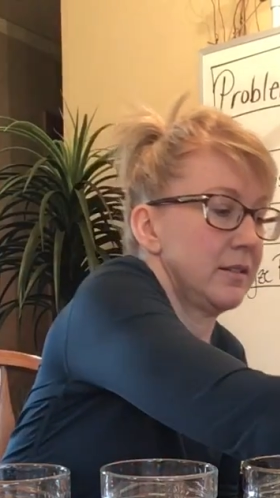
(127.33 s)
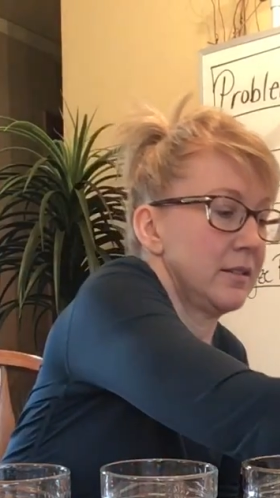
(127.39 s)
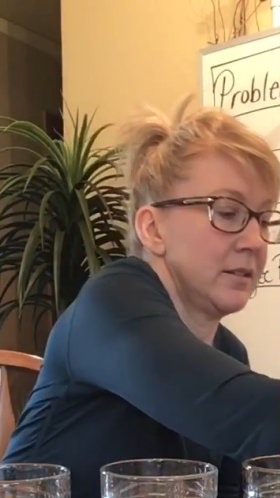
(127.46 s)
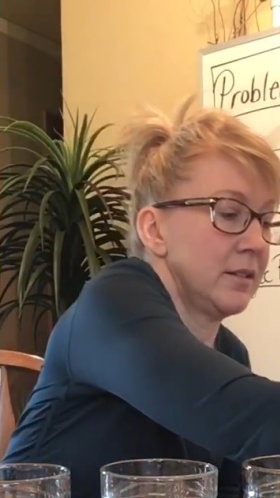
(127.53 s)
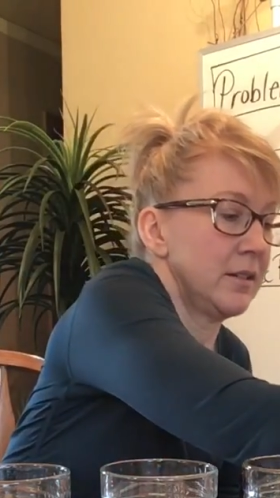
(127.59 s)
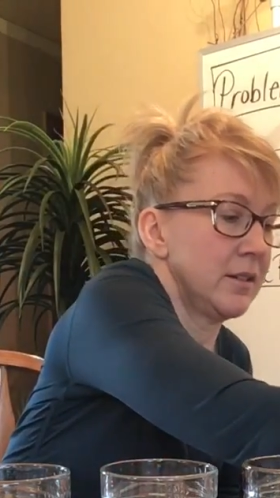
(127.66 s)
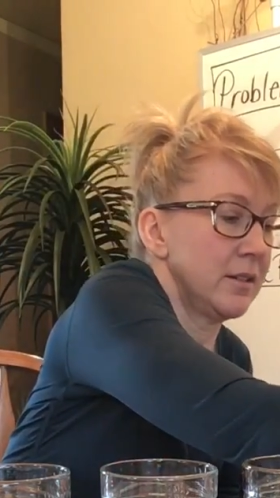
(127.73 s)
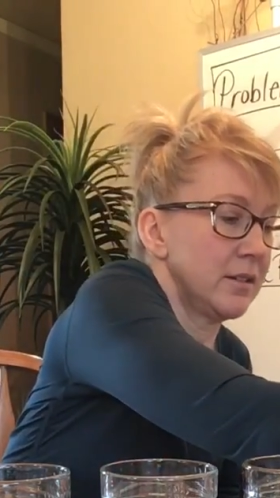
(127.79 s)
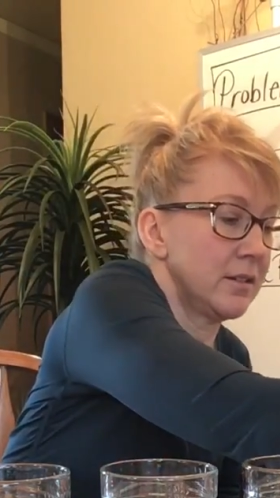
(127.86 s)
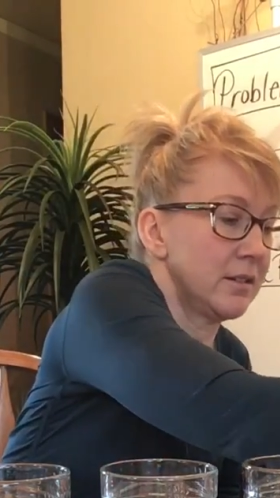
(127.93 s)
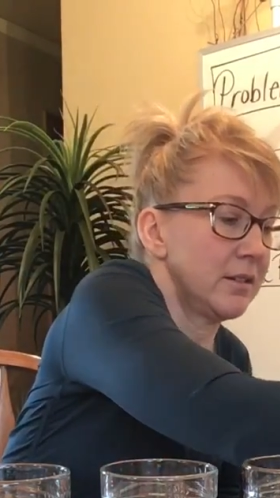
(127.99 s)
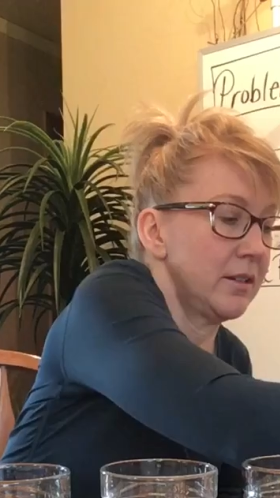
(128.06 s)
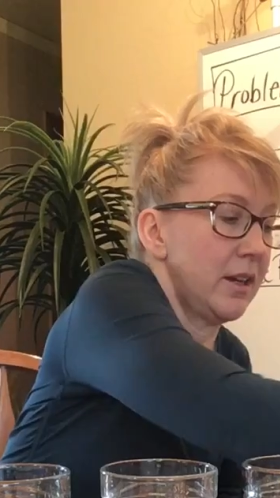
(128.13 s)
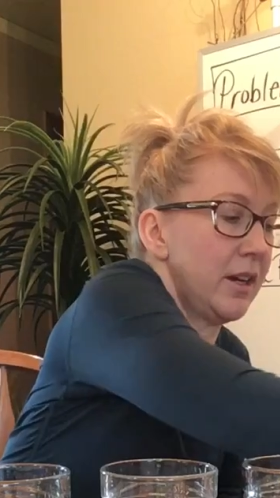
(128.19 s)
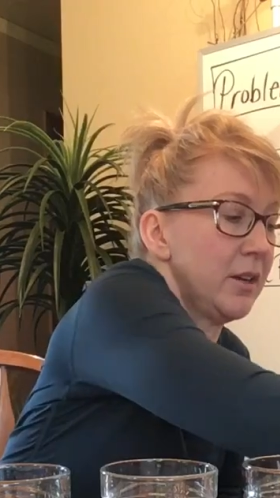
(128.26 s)

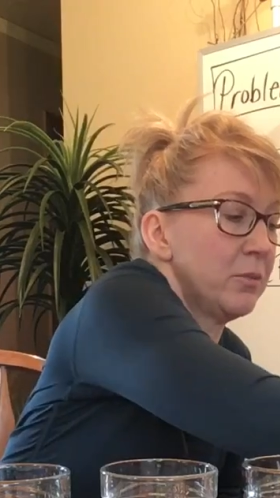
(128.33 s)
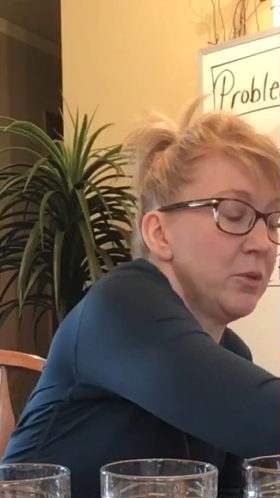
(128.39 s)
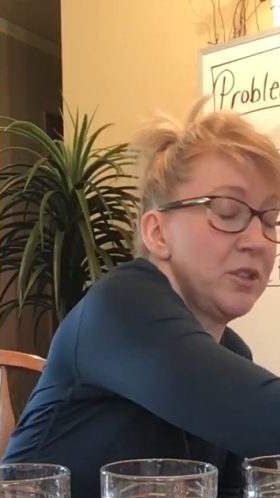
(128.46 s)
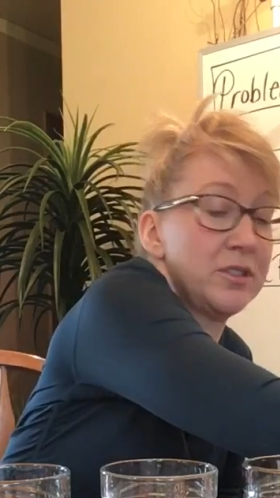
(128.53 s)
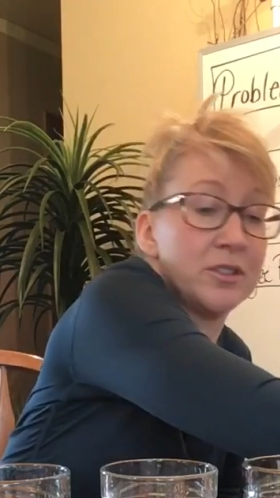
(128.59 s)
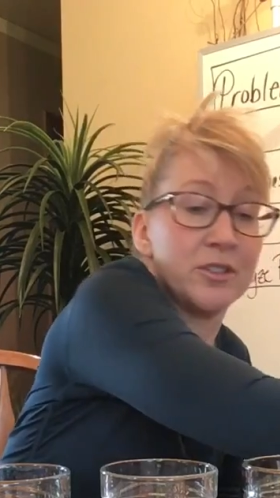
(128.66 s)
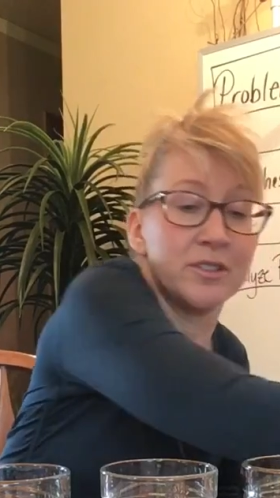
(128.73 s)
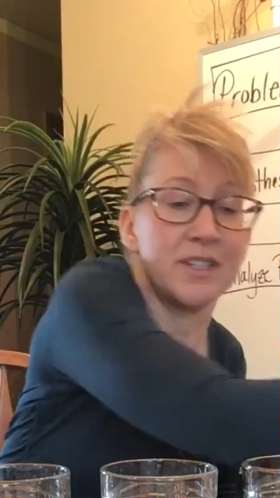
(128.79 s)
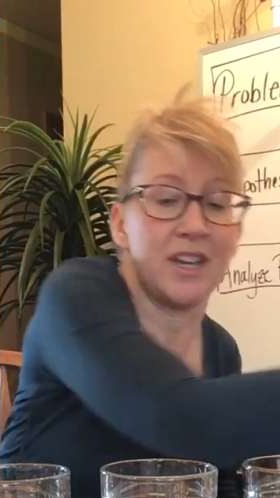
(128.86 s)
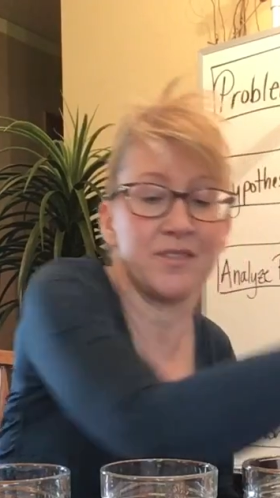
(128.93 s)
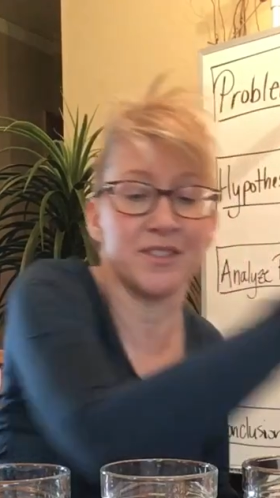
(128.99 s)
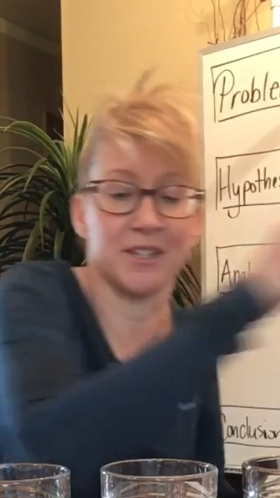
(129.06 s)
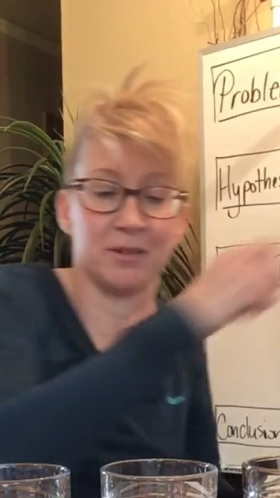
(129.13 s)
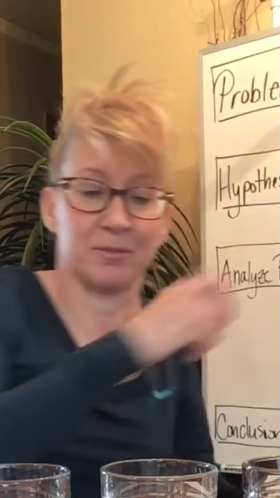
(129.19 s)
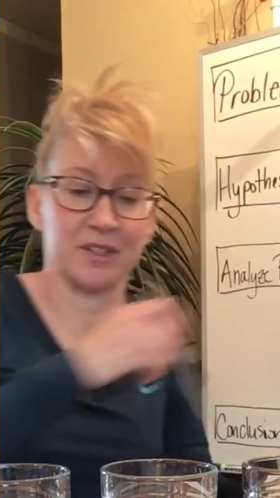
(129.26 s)
Okay, it wouldn't hurt to have
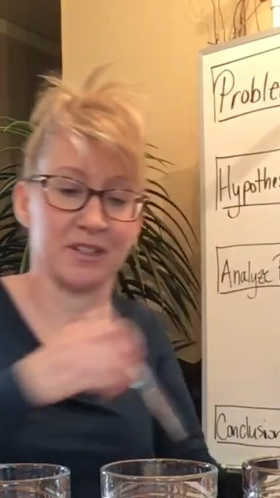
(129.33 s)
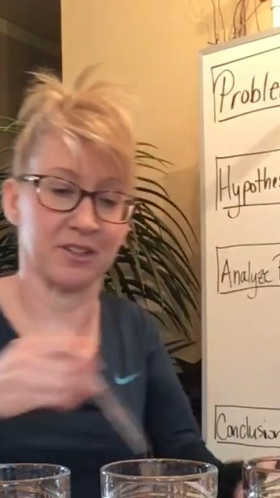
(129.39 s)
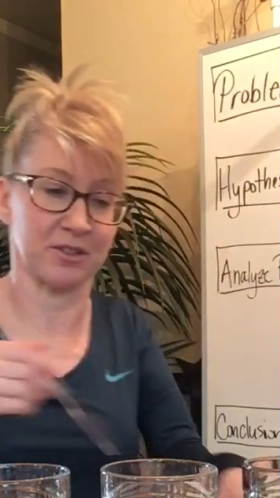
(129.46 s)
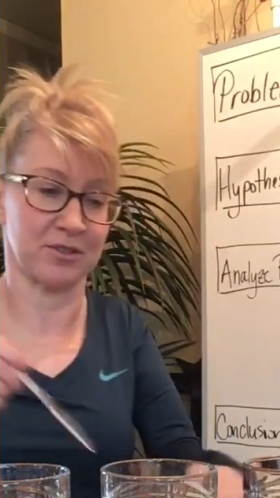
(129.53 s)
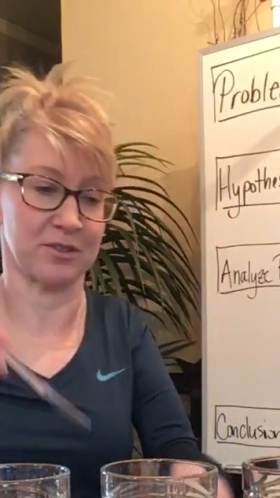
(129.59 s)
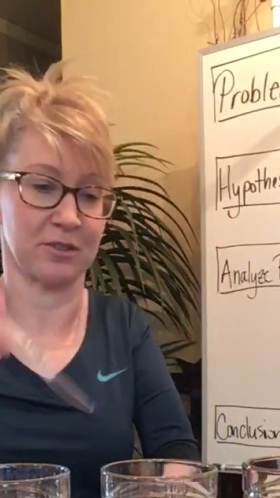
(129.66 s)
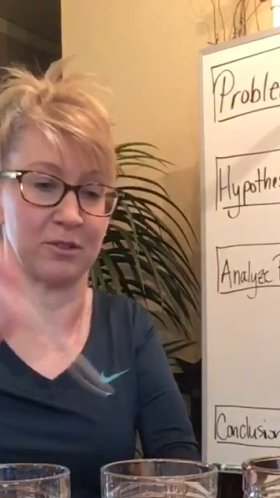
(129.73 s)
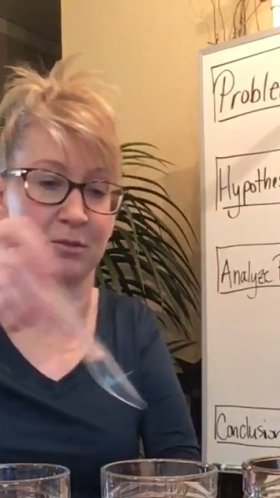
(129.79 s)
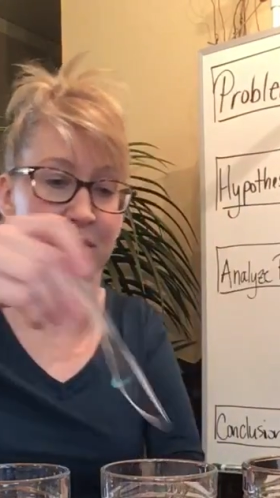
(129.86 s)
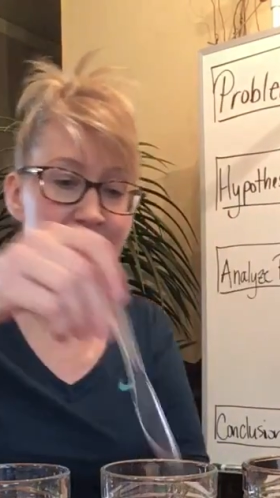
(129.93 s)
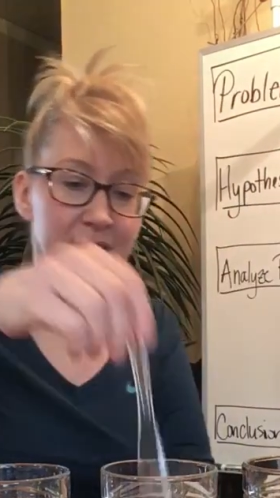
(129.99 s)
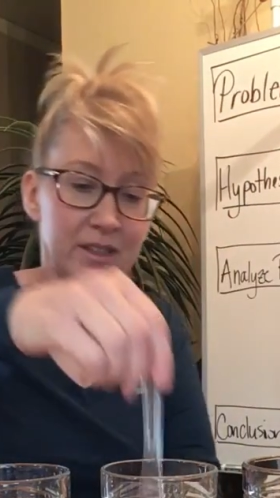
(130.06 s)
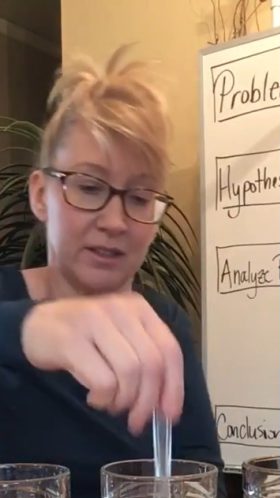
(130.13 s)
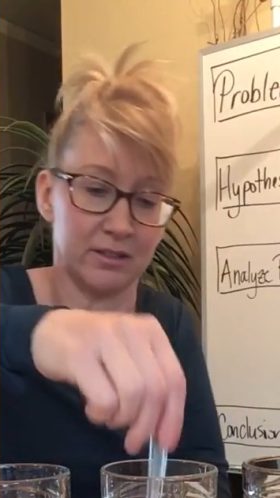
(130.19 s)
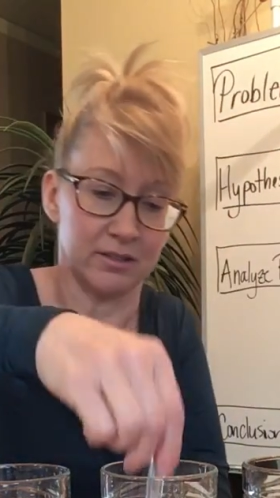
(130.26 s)
something to stir
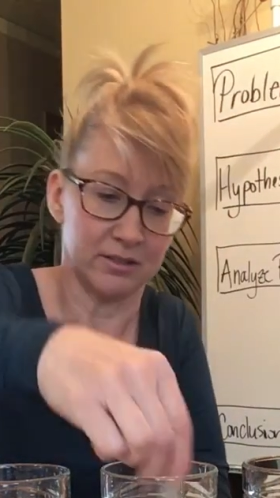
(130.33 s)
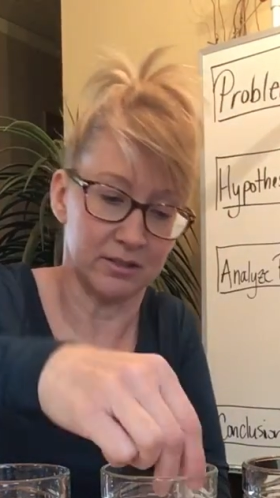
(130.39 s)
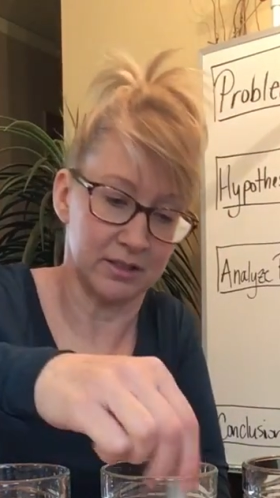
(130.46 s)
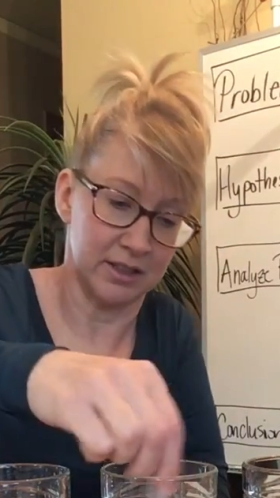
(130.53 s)
with either.